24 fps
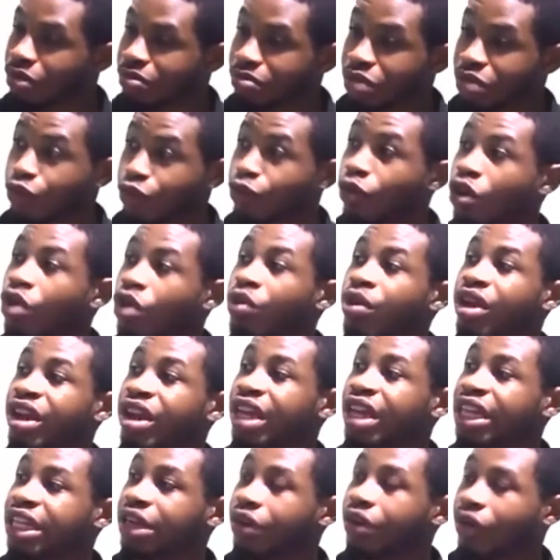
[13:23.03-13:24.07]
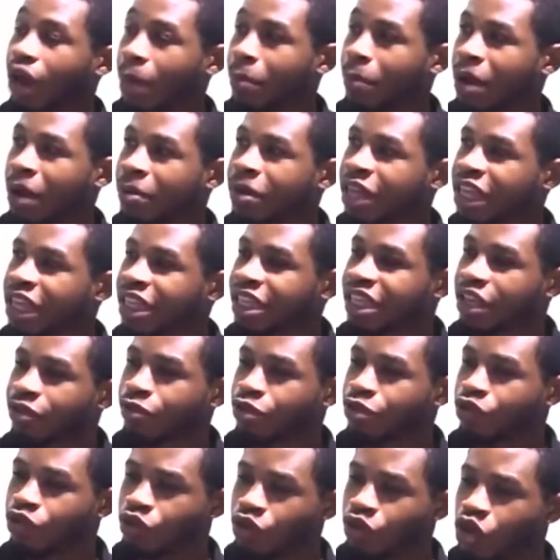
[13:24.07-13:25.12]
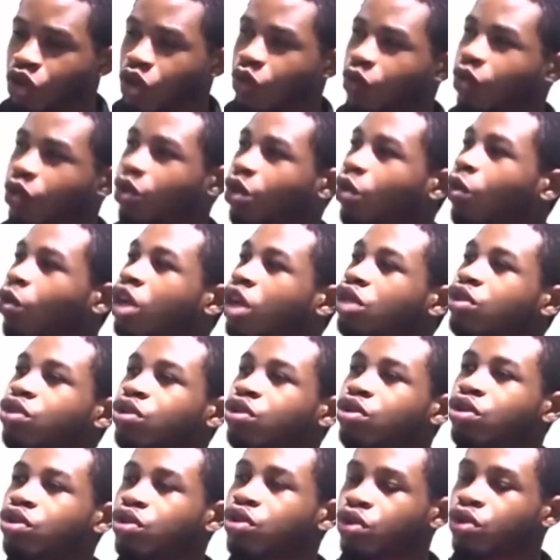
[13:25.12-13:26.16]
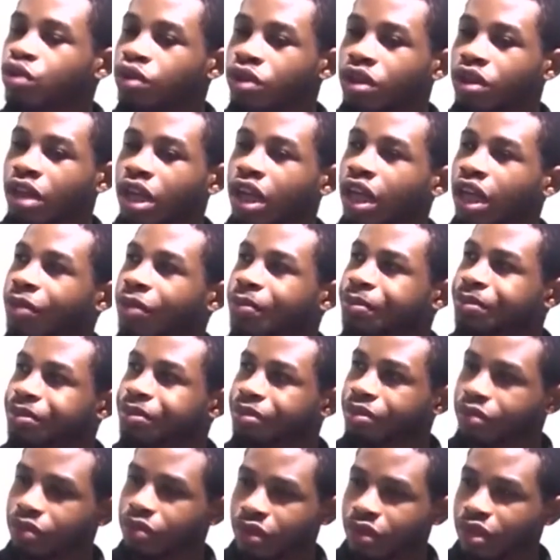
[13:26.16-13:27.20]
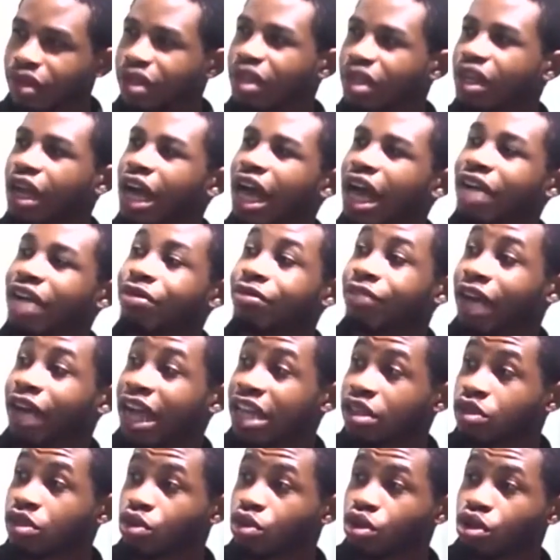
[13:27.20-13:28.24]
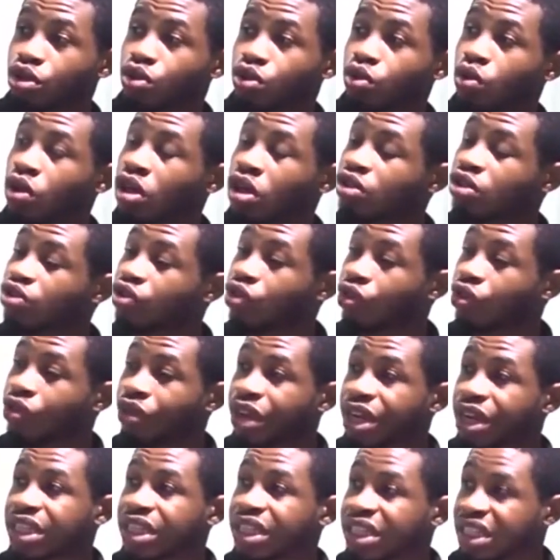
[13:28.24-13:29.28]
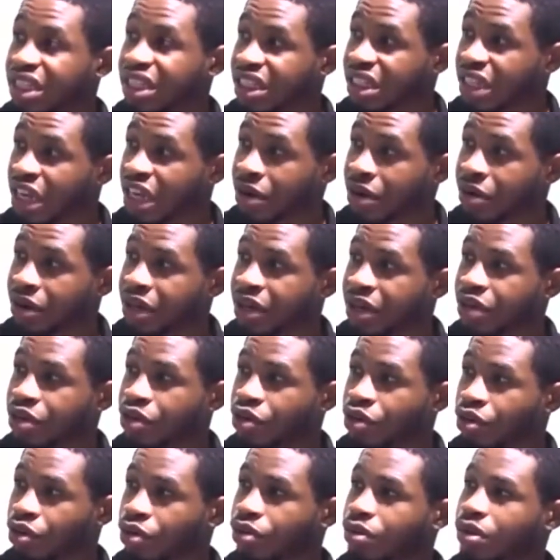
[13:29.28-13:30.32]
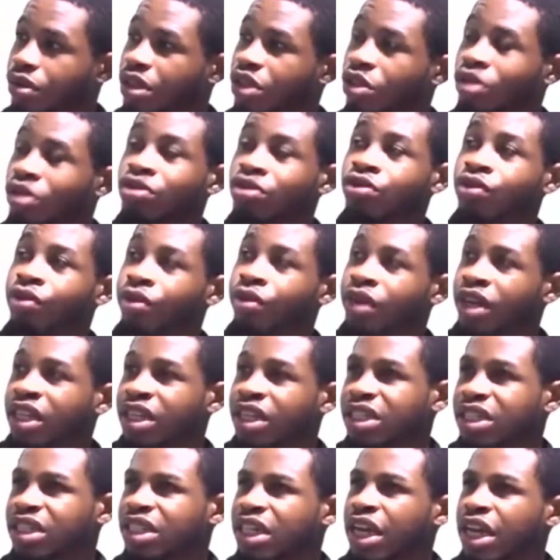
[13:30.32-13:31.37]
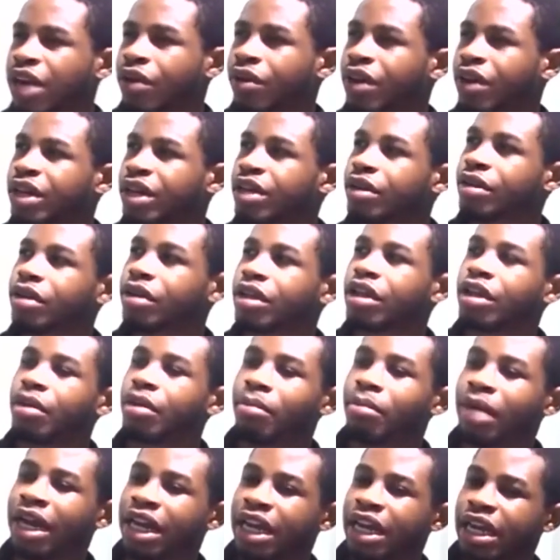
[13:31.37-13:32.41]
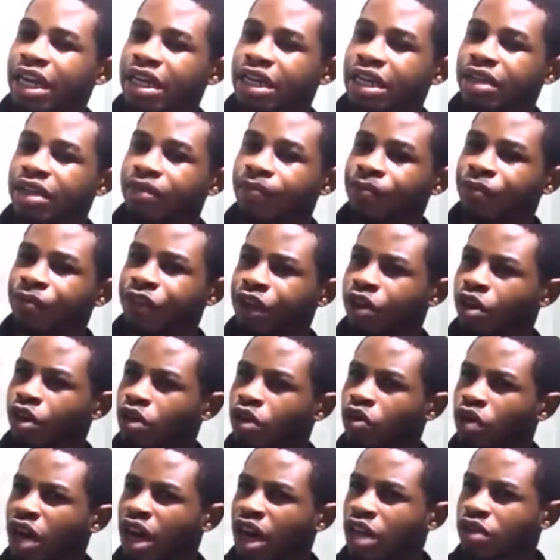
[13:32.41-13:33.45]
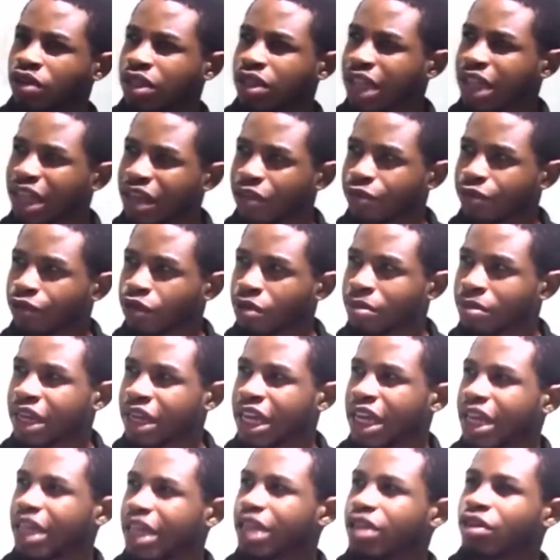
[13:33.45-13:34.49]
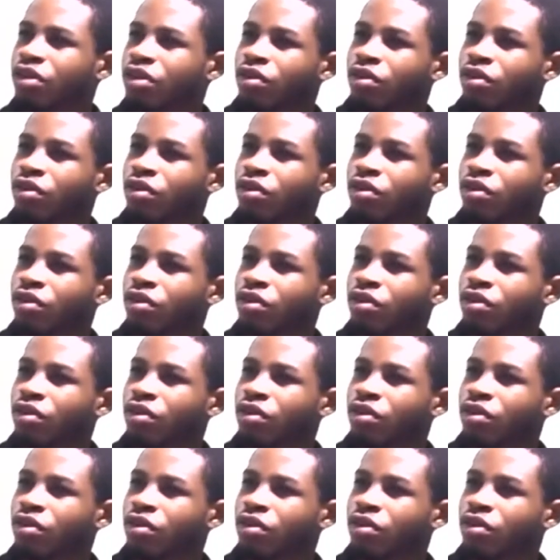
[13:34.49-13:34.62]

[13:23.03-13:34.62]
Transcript: before we wrap up the interview, we want you to advise those who want to read engineering. They want to read engineering, but then they don't know how to take it from there.